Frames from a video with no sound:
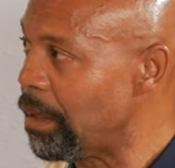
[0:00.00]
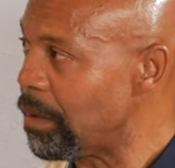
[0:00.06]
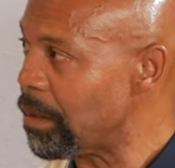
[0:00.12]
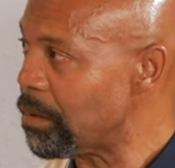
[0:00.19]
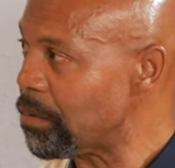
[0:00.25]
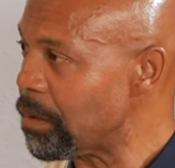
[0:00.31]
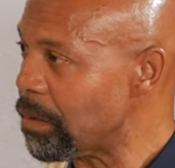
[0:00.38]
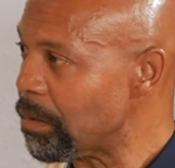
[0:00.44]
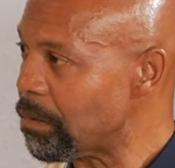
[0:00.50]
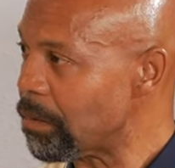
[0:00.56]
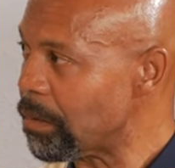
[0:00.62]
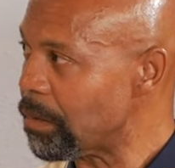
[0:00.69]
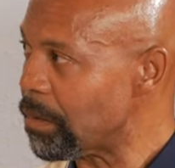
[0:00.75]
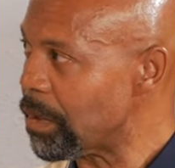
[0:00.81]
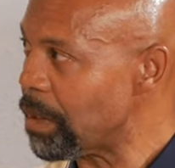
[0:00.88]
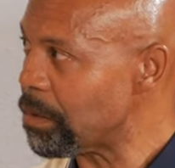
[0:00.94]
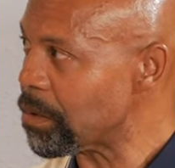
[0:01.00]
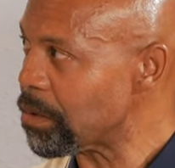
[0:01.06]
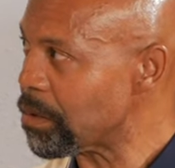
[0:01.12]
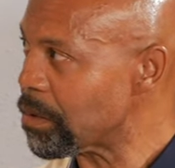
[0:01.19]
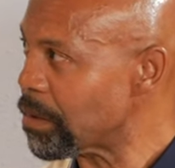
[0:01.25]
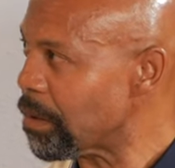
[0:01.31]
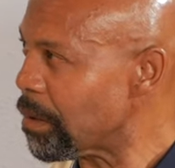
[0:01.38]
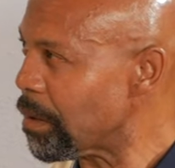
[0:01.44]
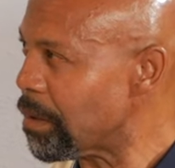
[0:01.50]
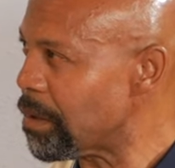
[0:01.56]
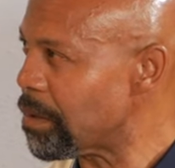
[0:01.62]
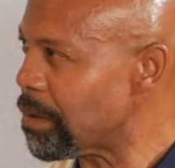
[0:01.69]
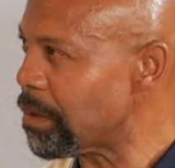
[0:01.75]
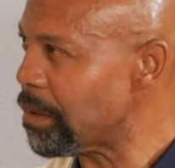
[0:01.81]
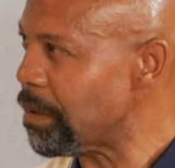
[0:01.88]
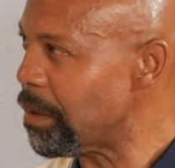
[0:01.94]
that you don't necessarily
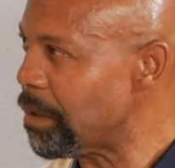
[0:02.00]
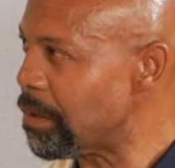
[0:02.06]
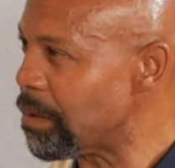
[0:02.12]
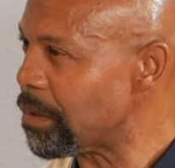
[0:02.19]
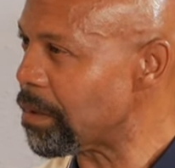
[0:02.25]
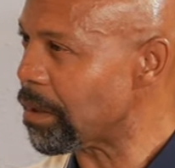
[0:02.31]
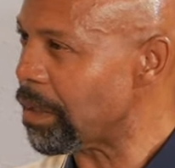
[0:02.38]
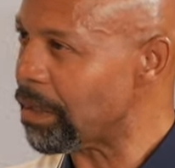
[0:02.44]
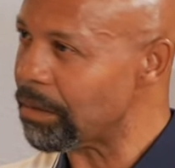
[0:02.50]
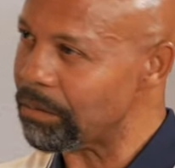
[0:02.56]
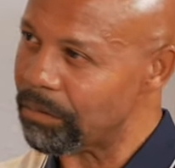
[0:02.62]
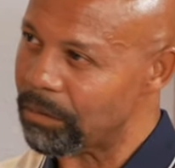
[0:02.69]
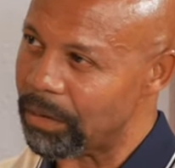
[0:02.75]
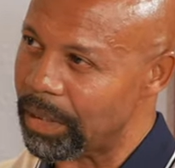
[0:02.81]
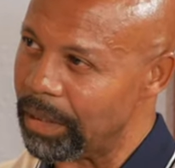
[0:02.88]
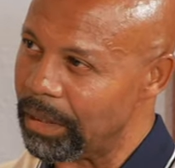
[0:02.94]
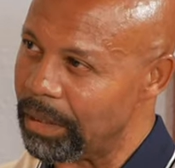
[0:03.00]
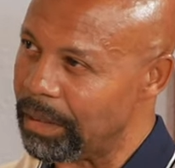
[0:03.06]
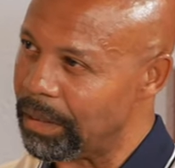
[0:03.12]
see in this kind of way.